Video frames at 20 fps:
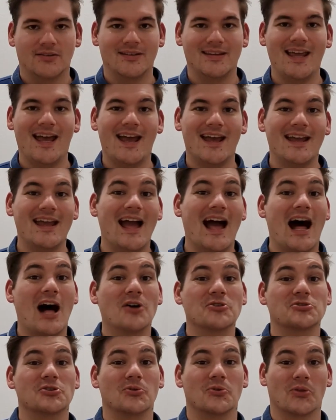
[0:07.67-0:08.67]
Today,
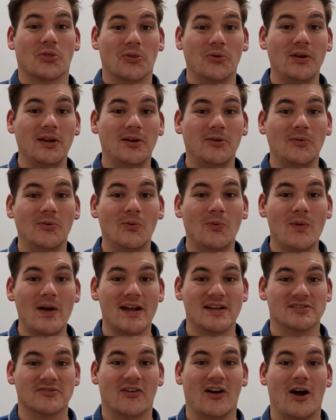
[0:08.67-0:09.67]
I'll show you three cool
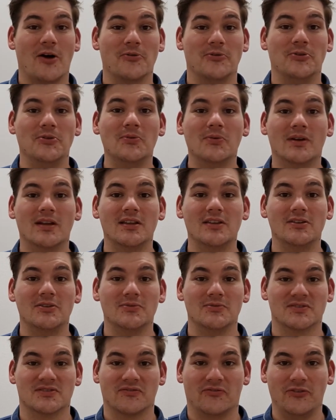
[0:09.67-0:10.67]
ways of how you can
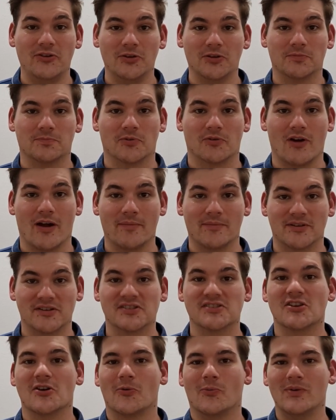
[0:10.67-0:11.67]
use field
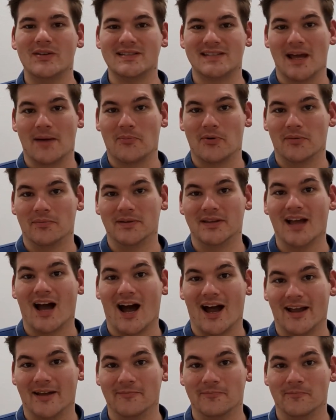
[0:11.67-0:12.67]
parameters with Zebra
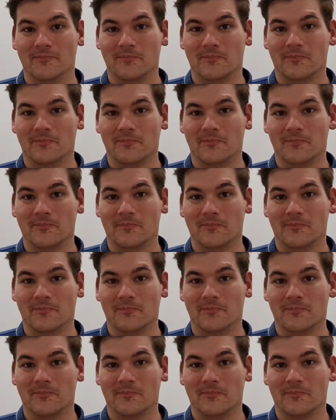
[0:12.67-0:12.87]
BI.